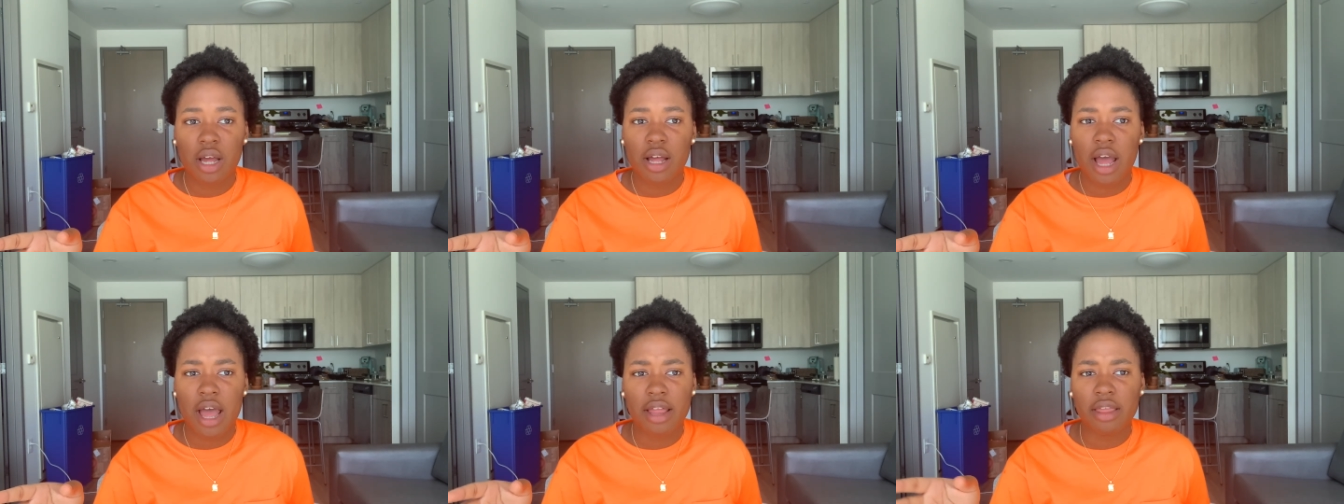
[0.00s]

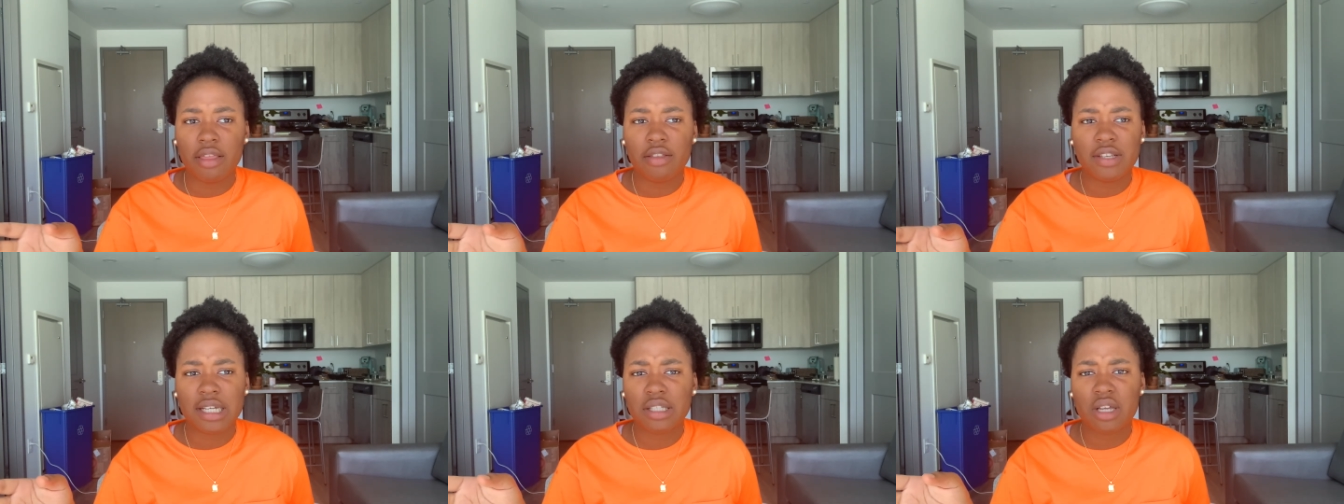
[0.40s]

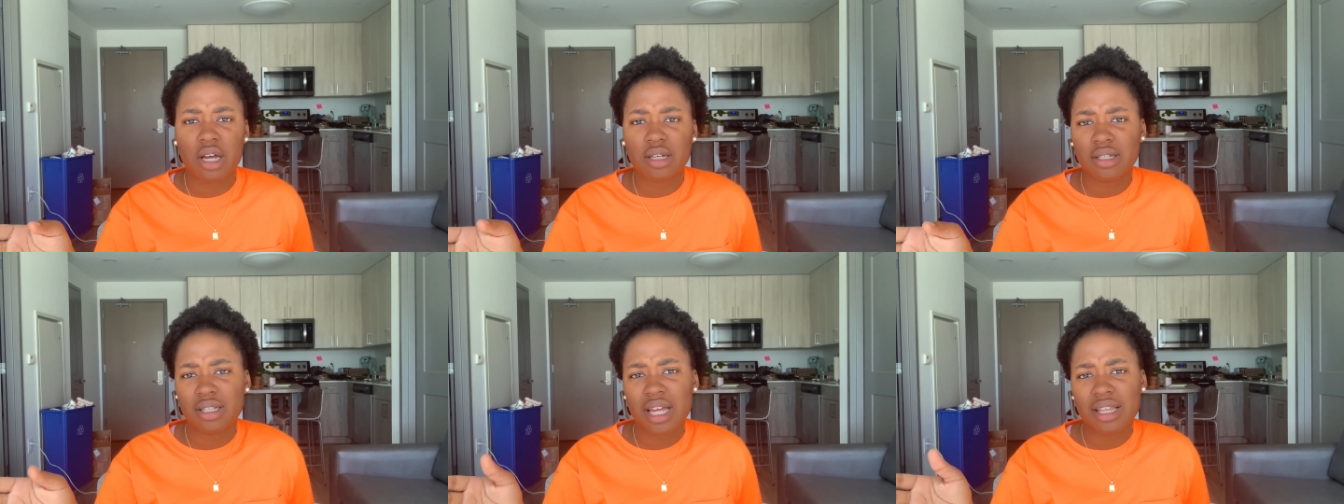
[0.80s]
and
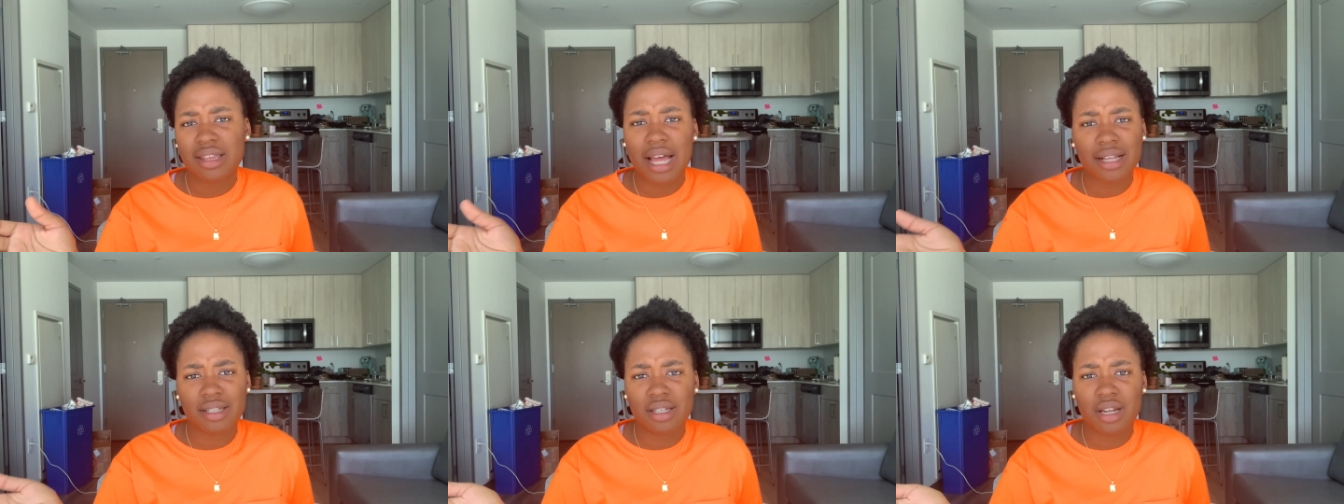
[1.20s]
TikTok is like,
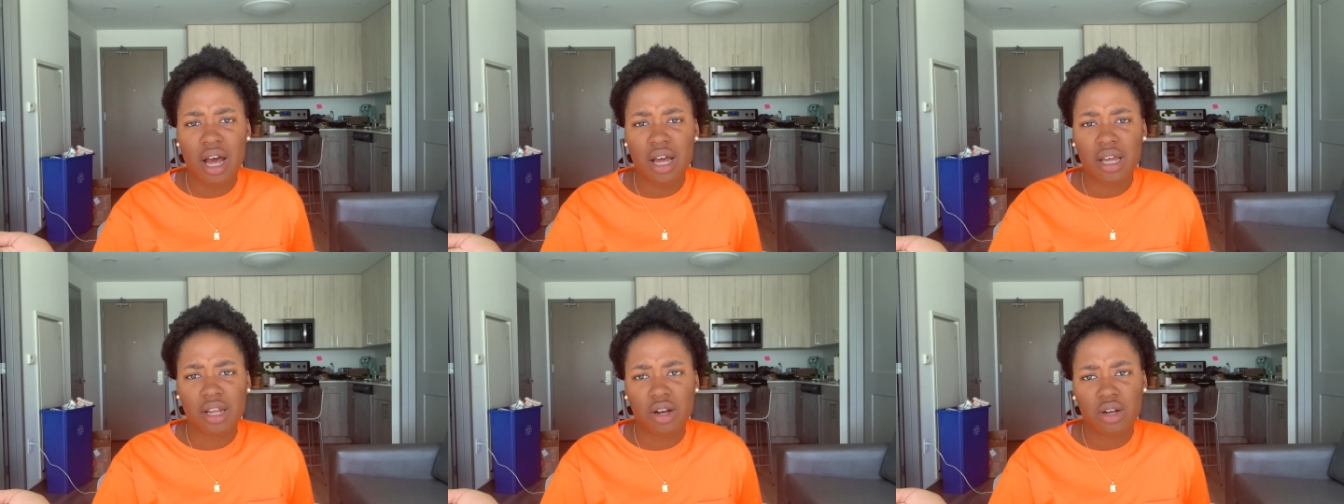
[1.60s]
that's
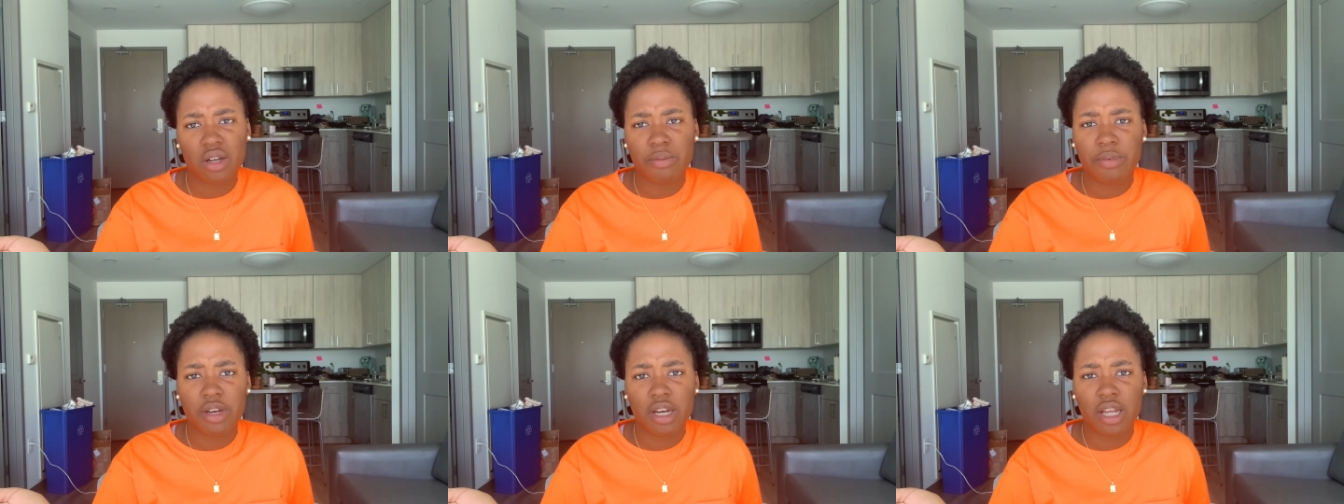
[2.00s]
not in our
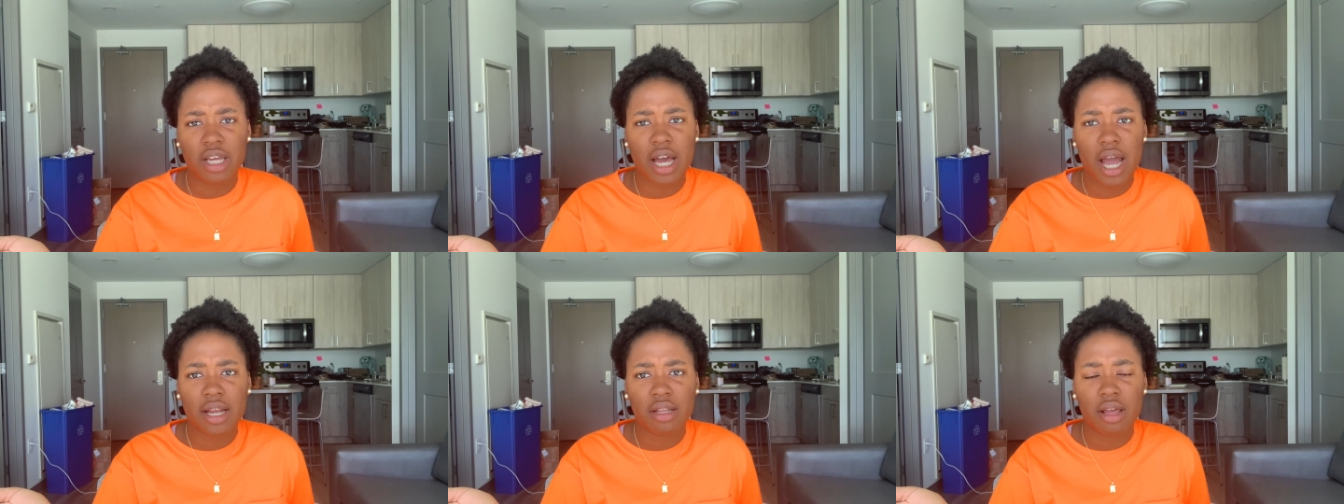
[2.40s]
community
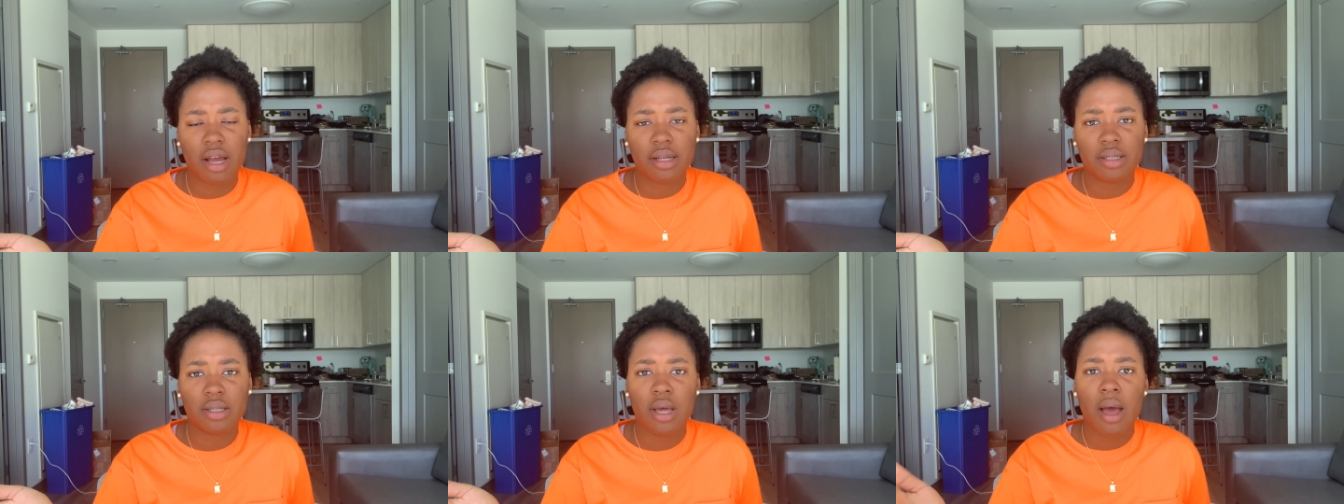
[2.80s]

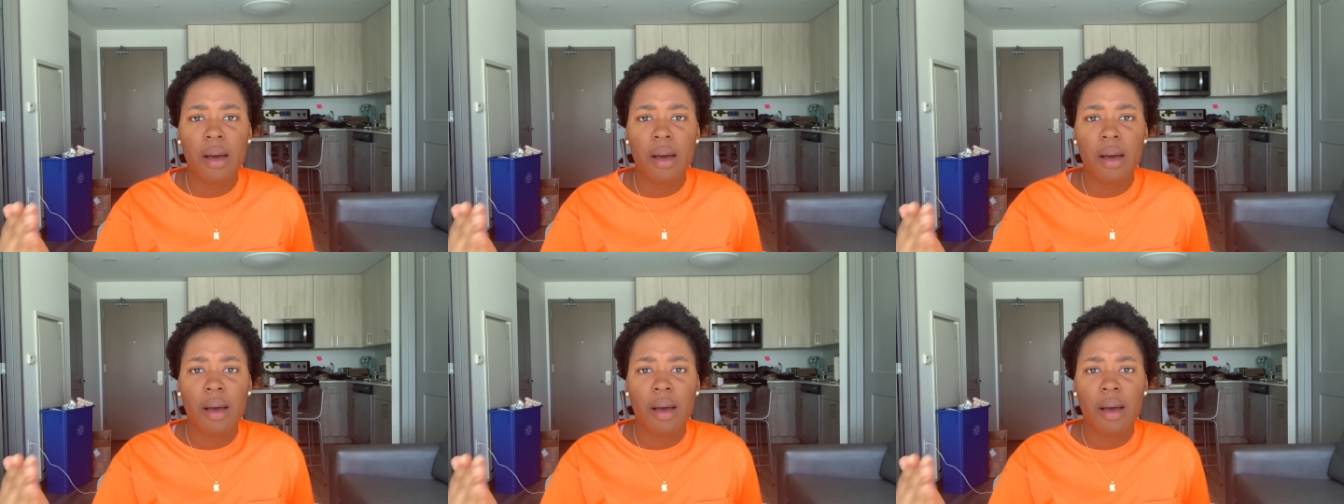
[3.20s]
guidelines.